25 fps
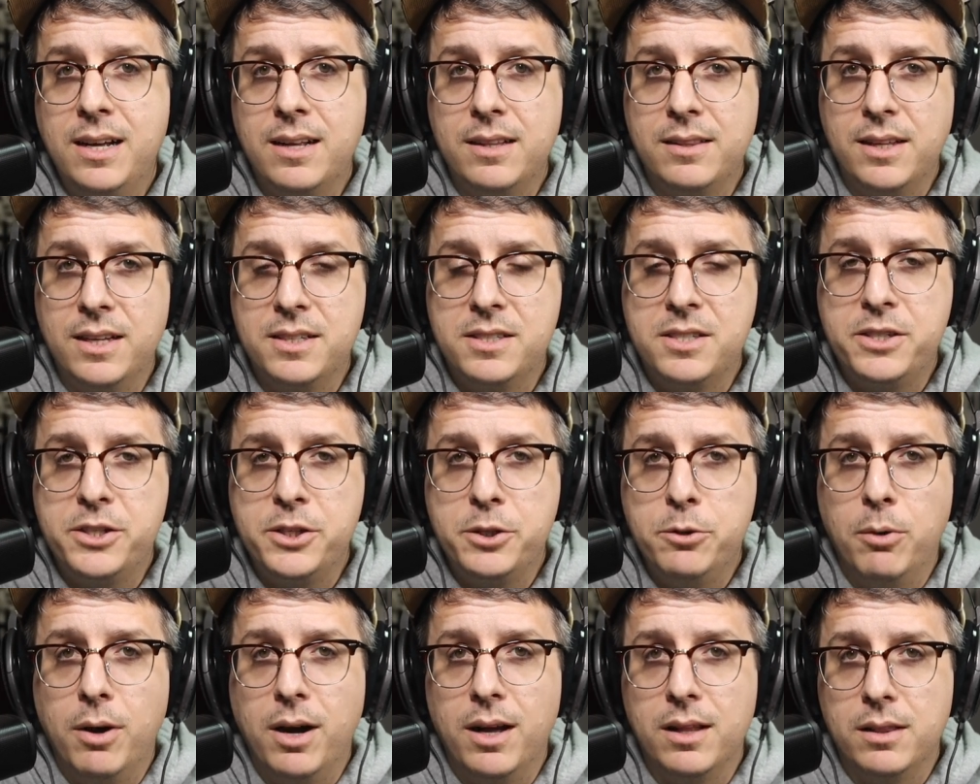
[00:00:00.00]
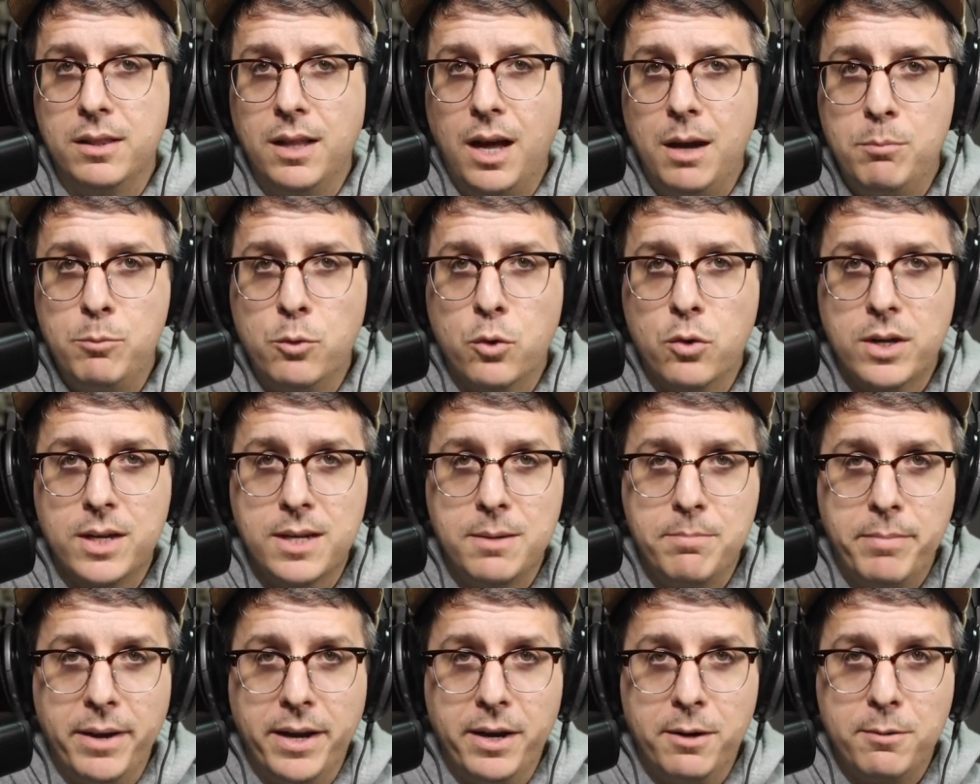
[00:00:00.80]
Let's do a lot more
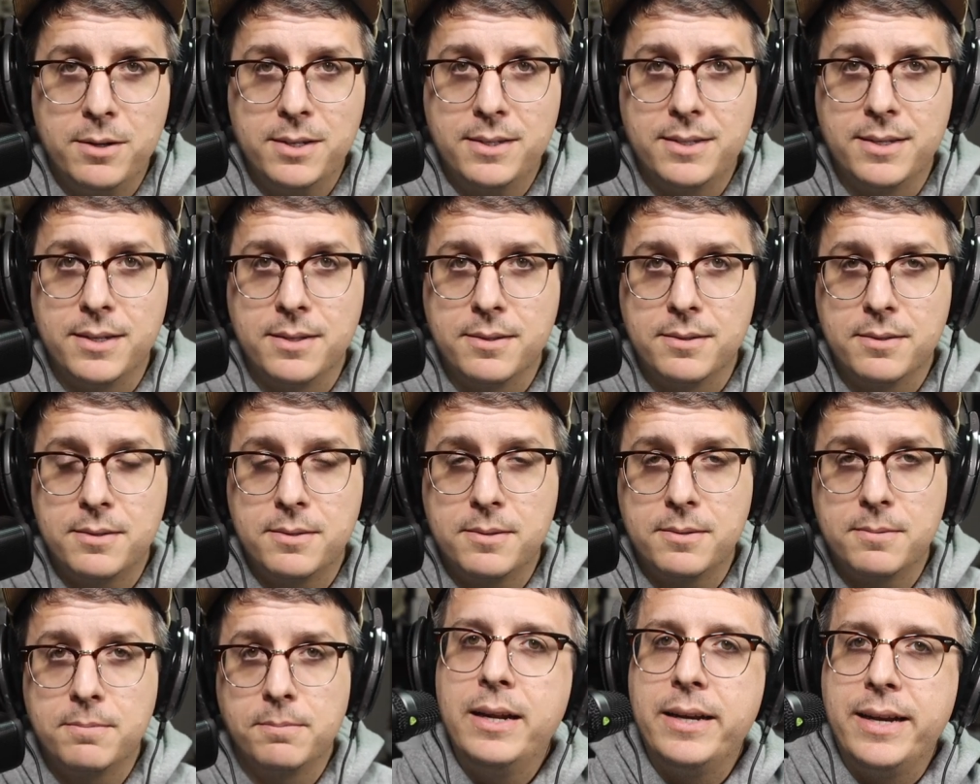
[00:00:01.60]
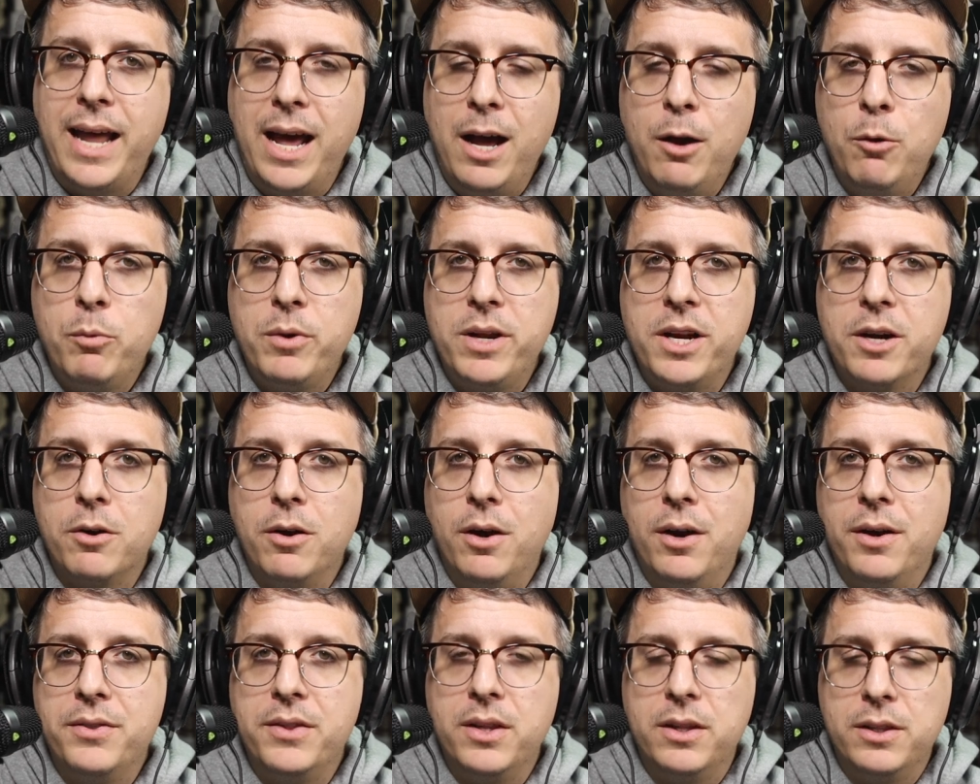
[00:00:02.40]
comparisons. Now we are
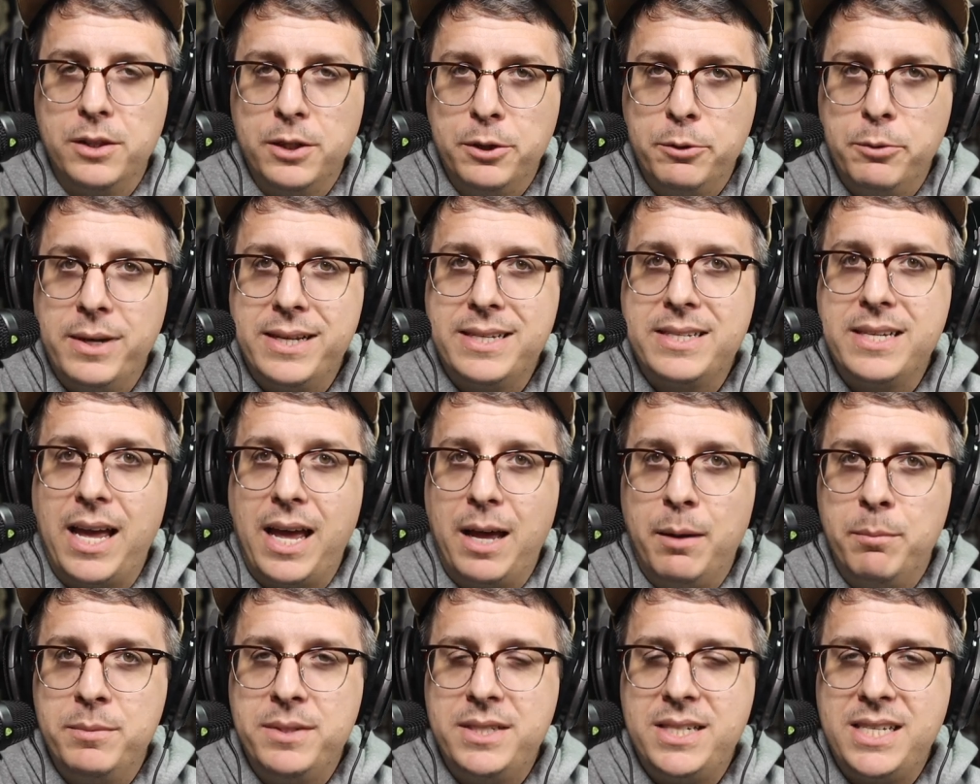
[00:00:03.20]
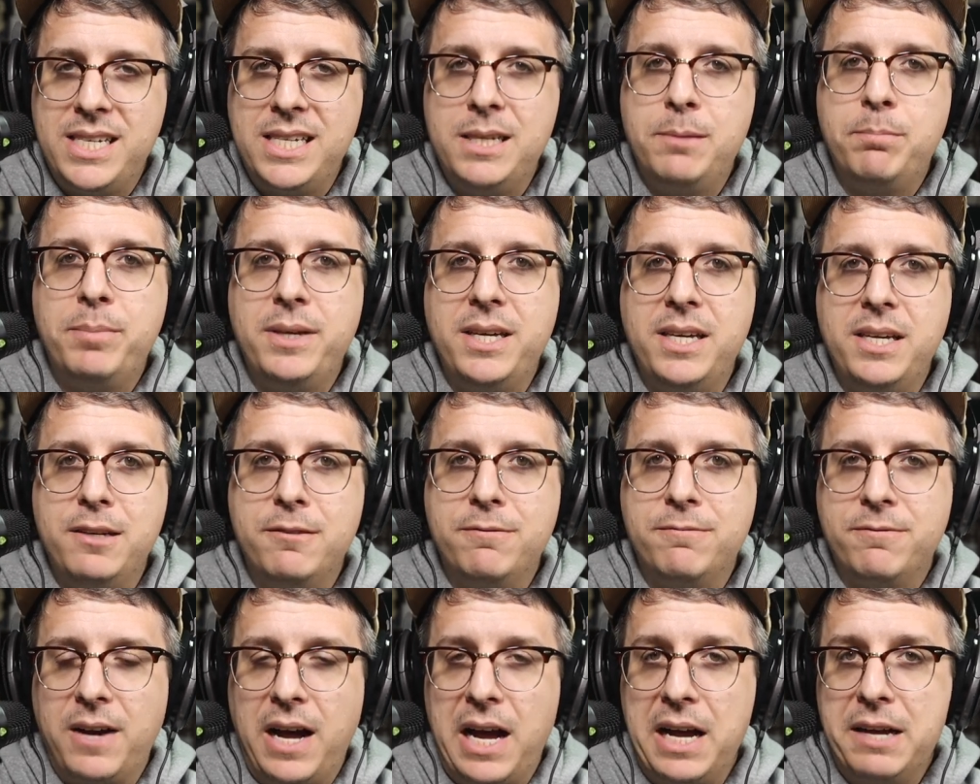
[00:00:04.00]
on the Lewitt
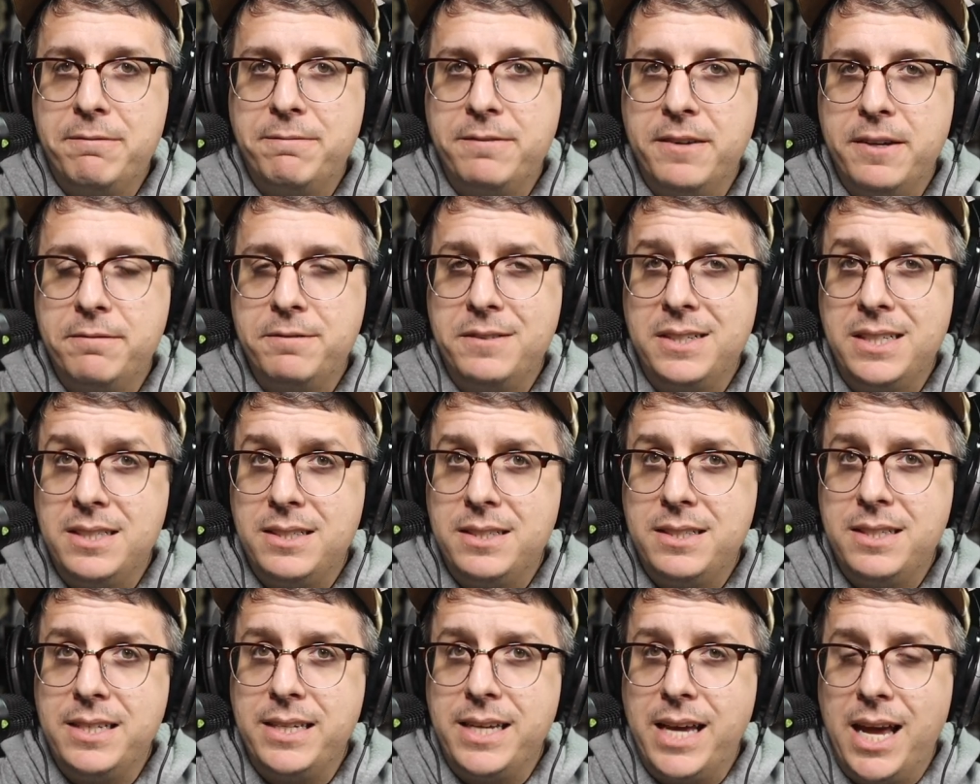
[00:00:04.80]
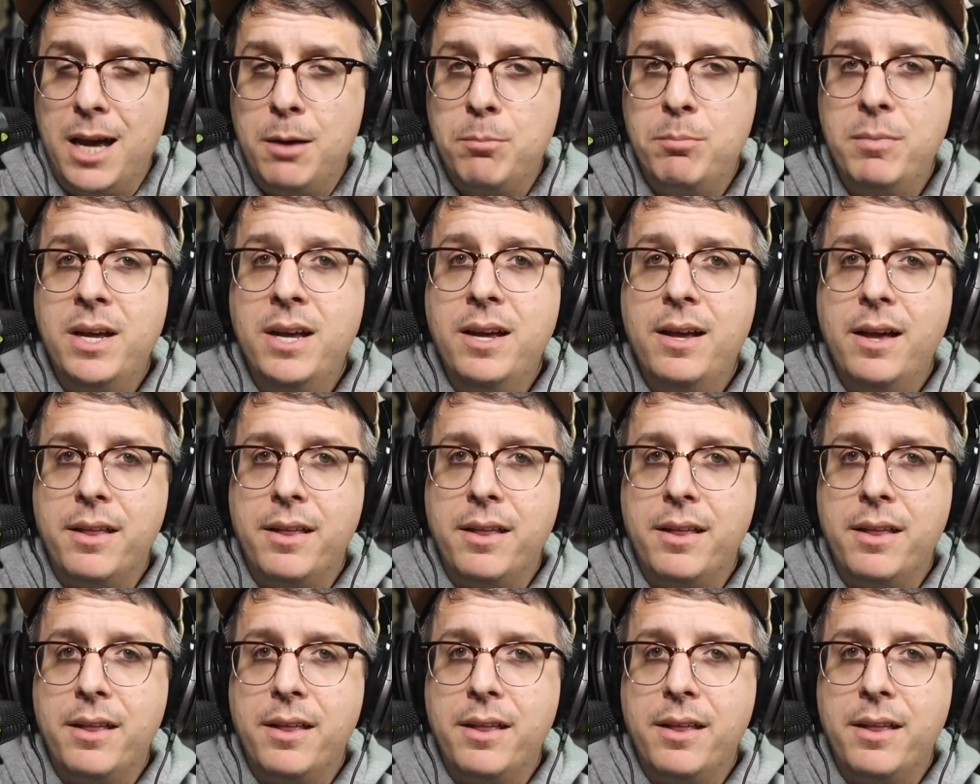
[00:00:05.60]
MTP550 DM.